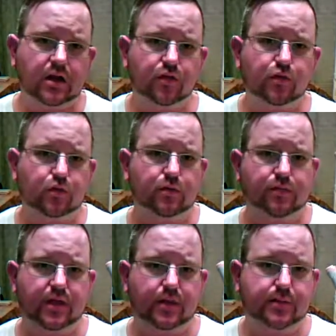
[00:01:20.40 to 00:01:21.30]
Another cool
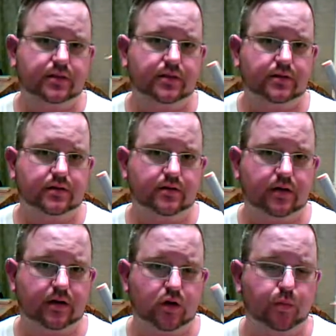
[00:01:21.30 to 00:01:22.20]
thing about the
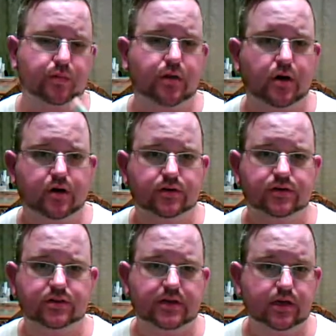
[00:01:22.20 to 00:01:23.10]
Copic
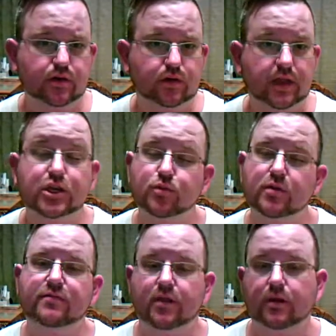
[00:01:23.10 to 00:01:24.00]
markers is that you can actually
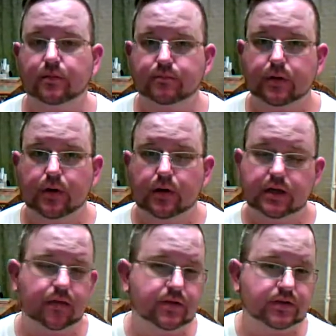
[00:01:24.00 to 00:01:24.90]
refill them.
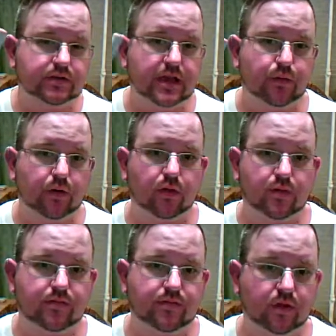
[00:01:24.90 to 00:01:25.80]
Now, this is not one of
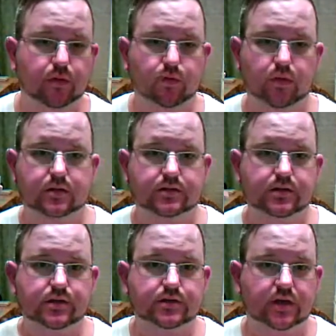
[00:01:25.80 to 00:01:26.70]
the refillable ones.
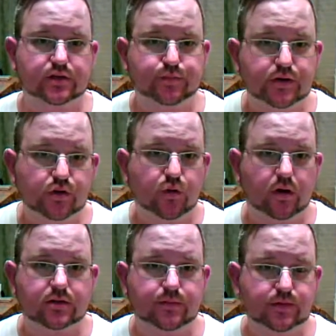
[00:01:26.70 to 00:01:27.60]
There's special
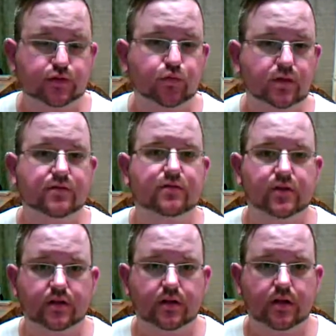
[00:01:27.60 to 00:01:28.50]
ones, special
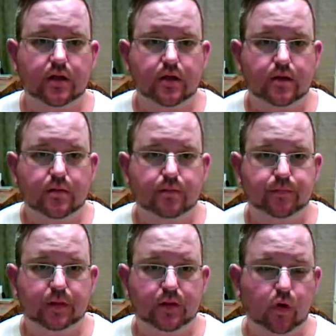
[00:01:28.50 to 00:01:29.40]
refill
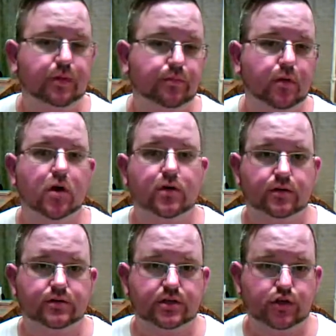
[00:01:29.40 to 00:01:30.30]
Copic
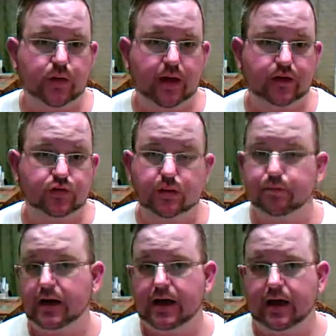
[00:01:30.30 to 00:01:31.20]
markers that you actually
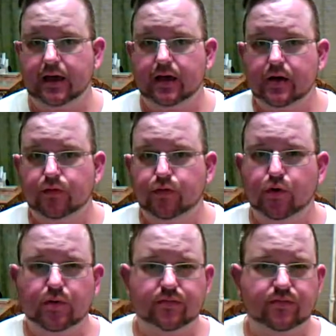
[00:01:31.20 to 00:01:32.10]
buy.
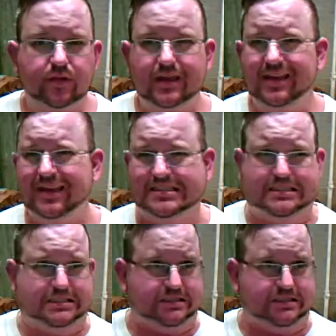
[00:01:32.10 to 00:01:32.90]
They're roughly,